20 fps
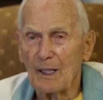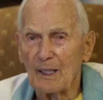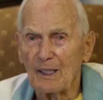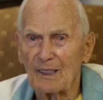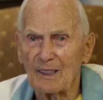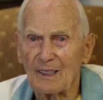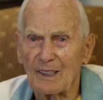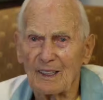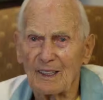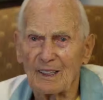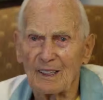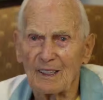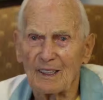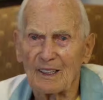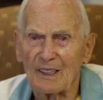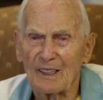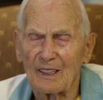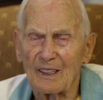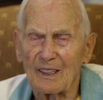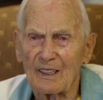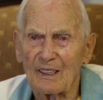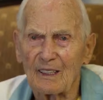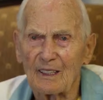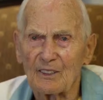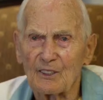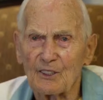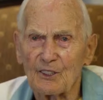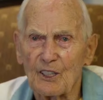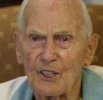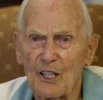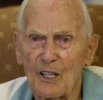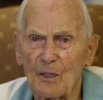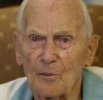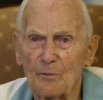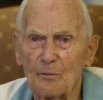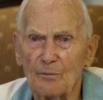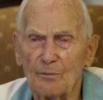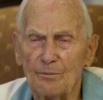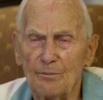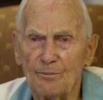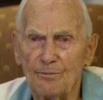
and I got a job